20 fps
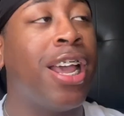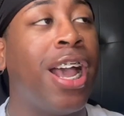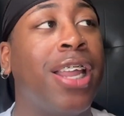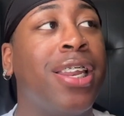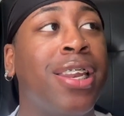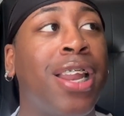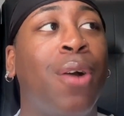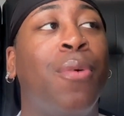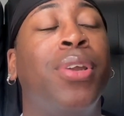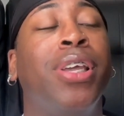I did
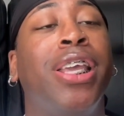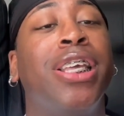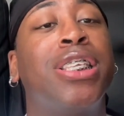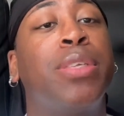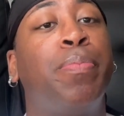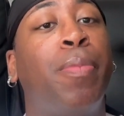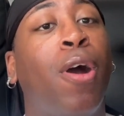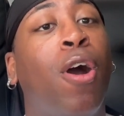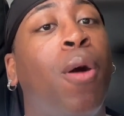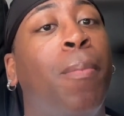not want to get
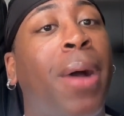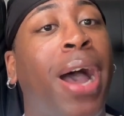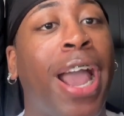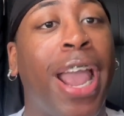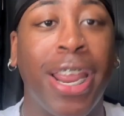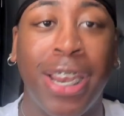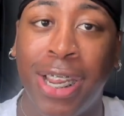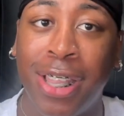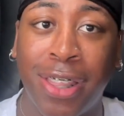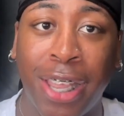spoiled by
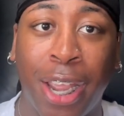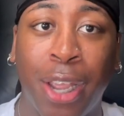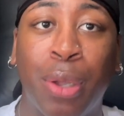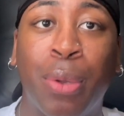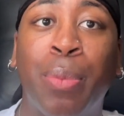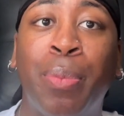anything.